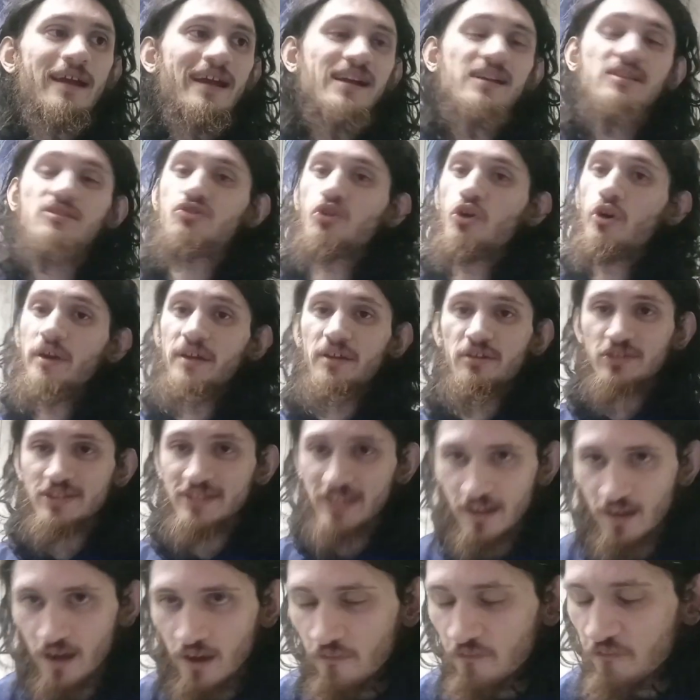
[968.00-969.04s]
Enjoy
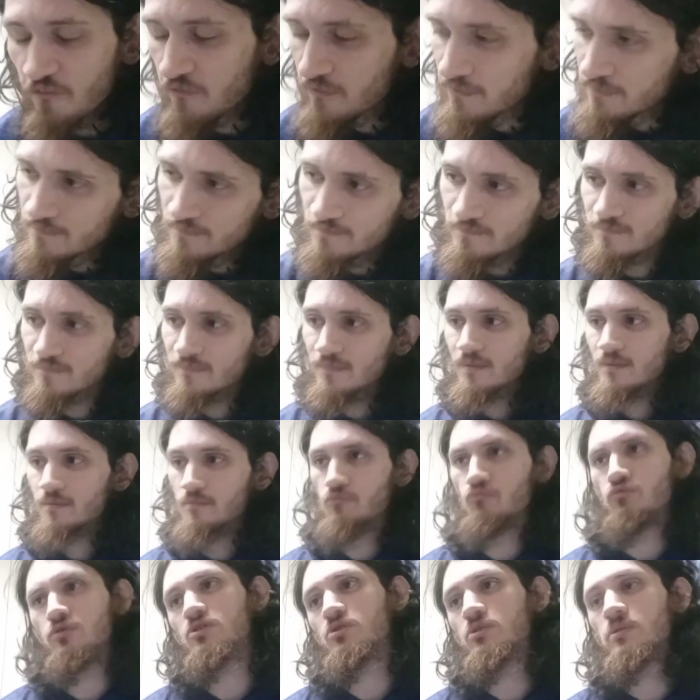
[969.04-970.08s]
yourself,
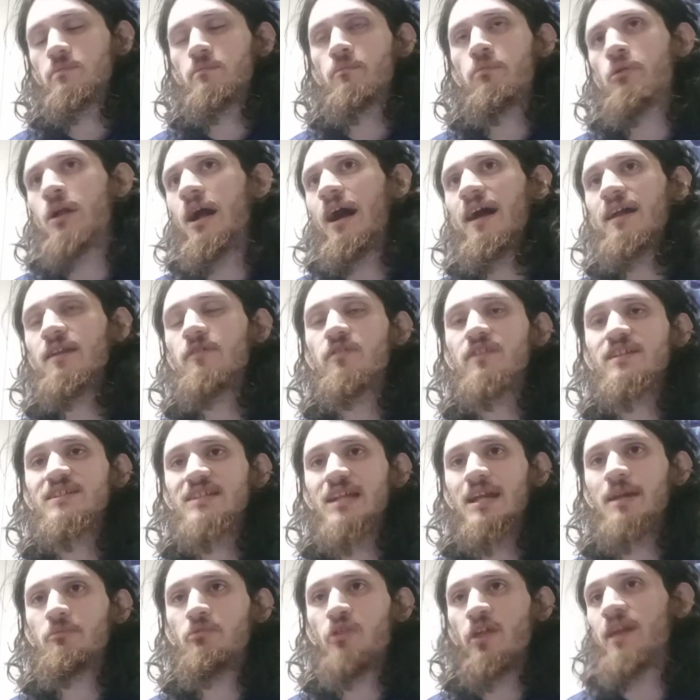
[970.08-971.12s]
which is kind of the
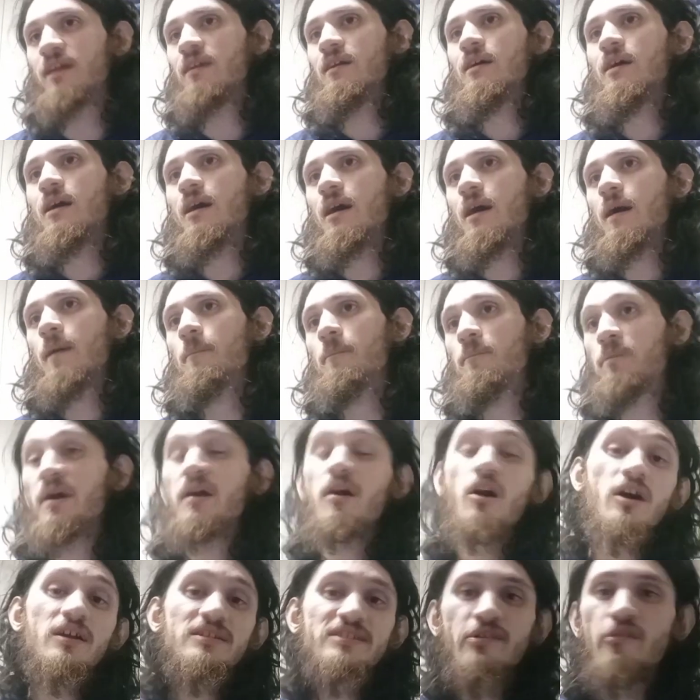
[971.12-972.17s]
same thing, but
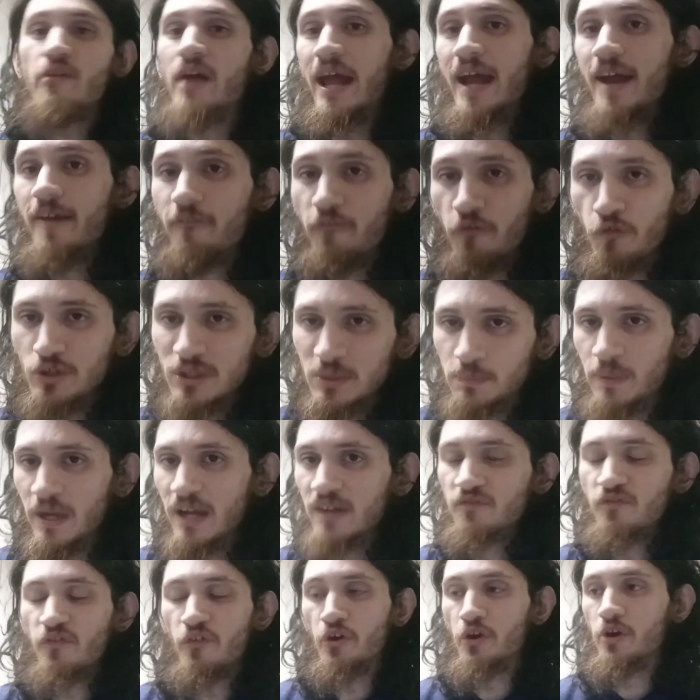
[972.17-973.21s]
also have
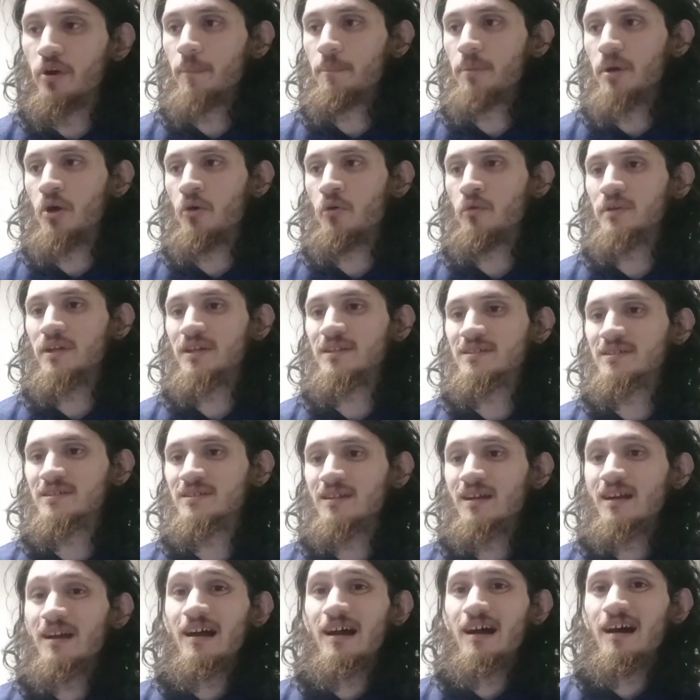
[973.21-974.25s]
respect for your
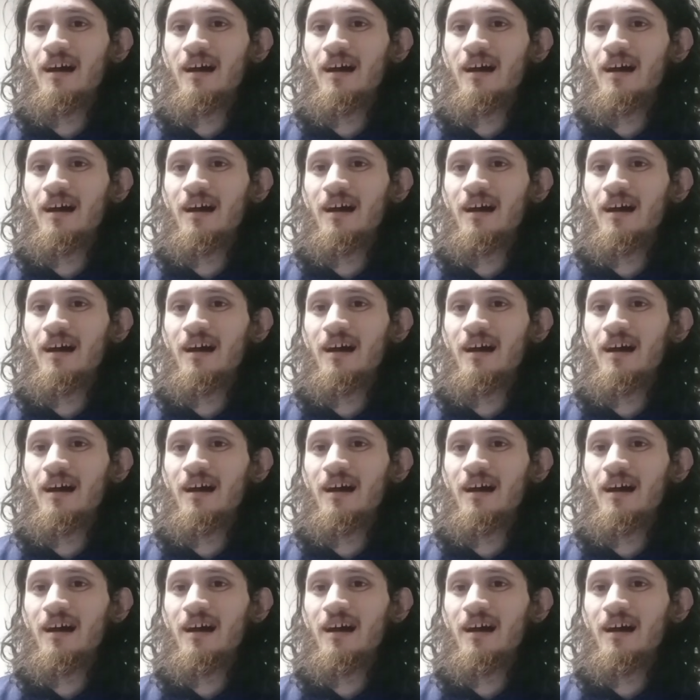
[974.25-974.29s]
opponents.